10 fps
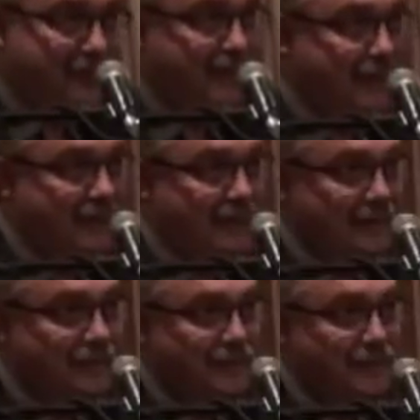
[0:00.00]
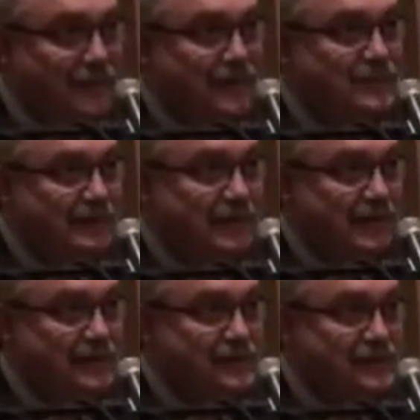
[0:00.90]
fondly with great
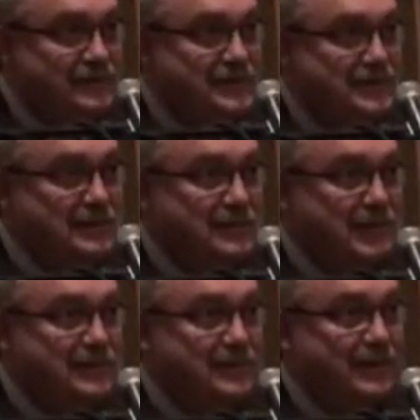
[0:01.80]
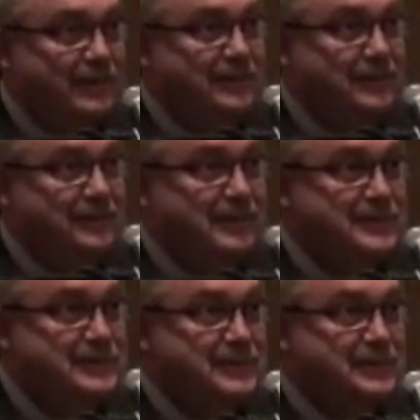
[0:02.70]
trepidation visited me in Toronto
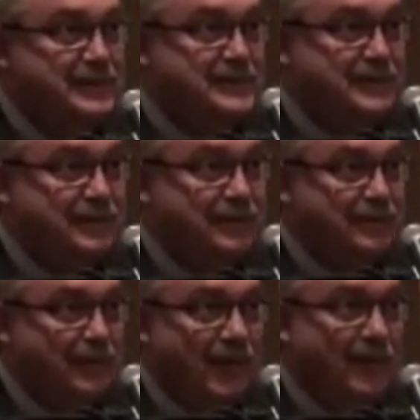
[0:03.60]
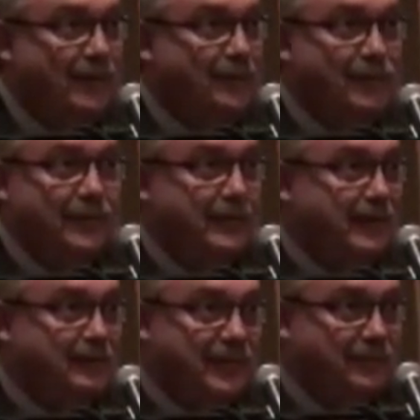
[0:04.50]
about six weeks ago and all worried
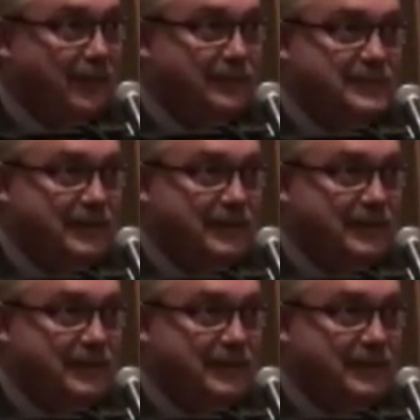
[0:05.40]
about what was